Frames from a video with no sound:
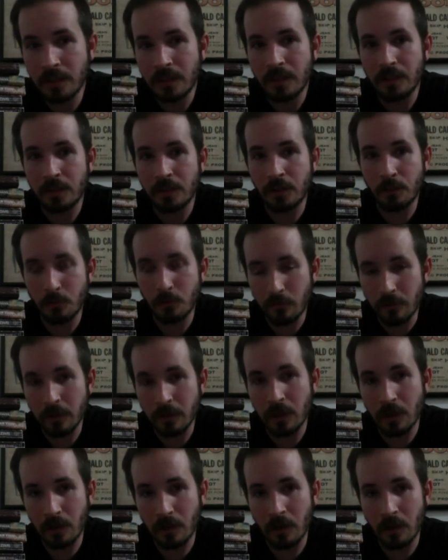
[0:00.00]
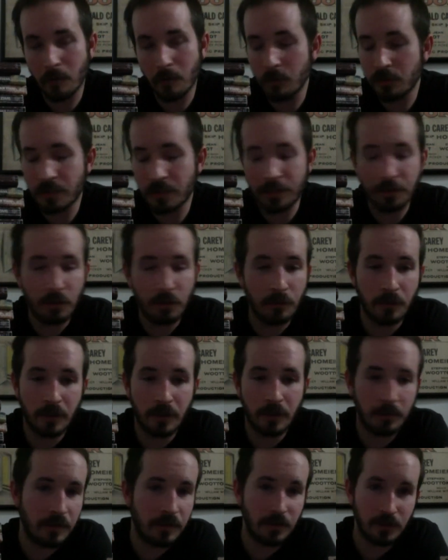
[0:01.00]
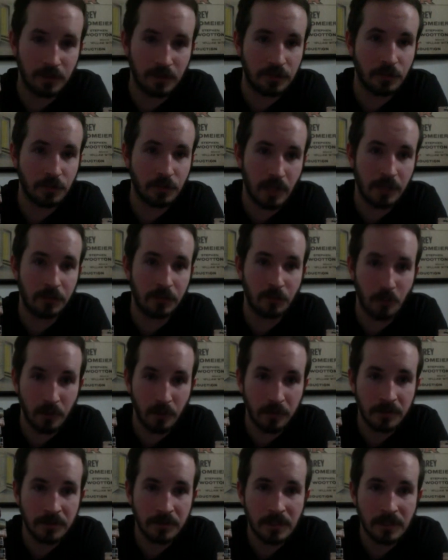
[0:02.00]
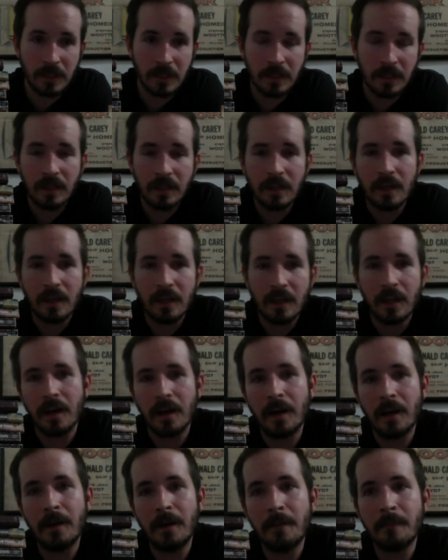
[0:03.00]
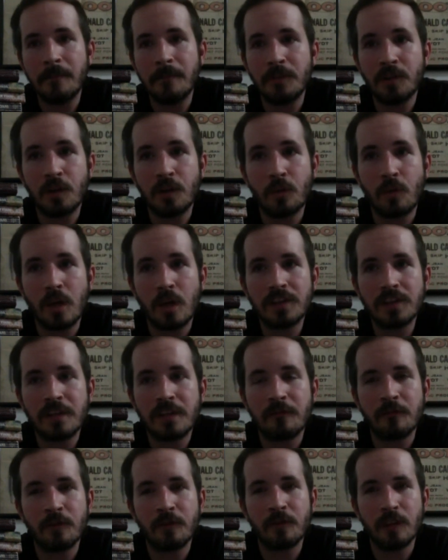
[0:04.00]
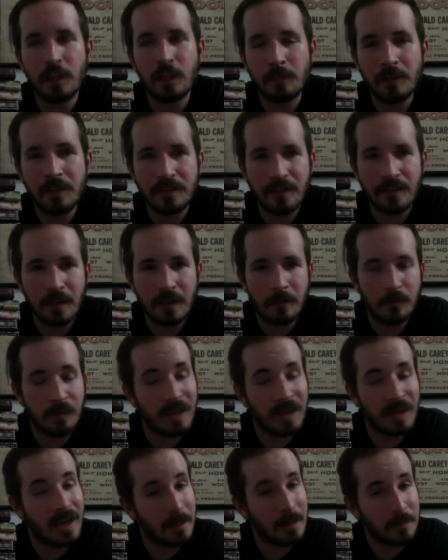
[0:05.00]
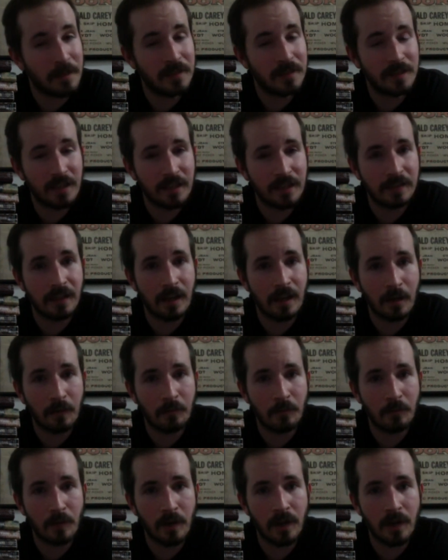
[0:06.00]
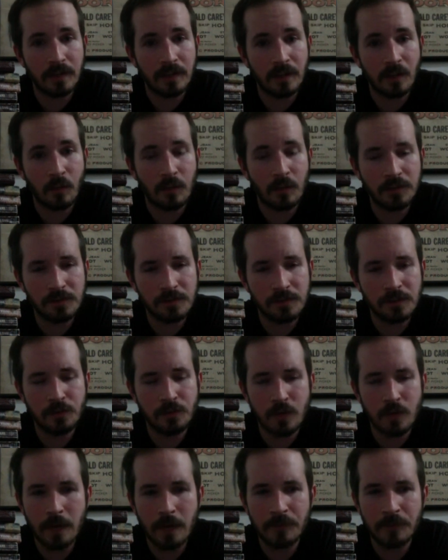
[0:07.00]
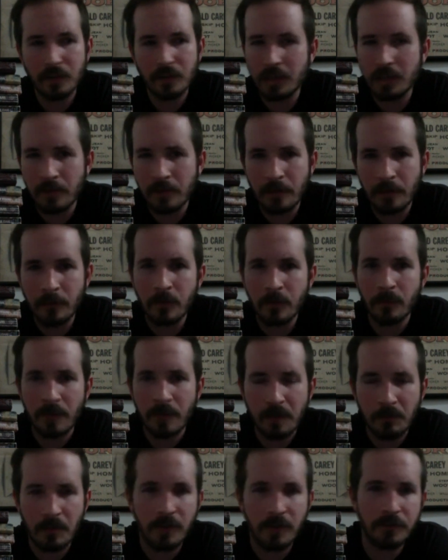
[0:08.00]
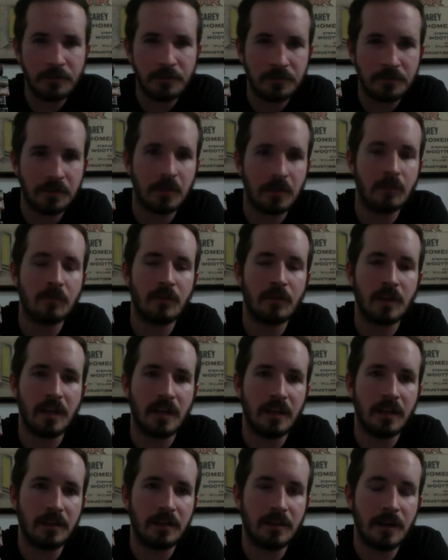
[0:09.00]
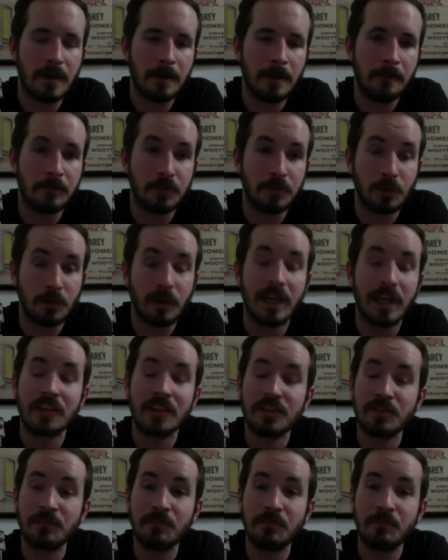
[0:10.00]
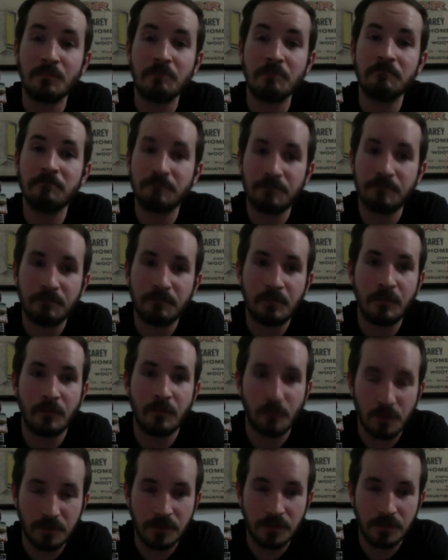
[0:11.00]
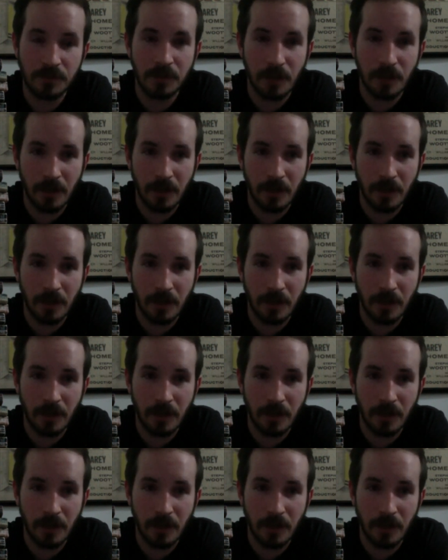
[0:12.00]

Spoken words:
the movie Longarm, which I don't recommend unless you like the books. Mm-hmm. You can watch that for a limited time. I am going to take it down, but once this drops, I'll leave it up for about a month or so. And so catch it before it's gone.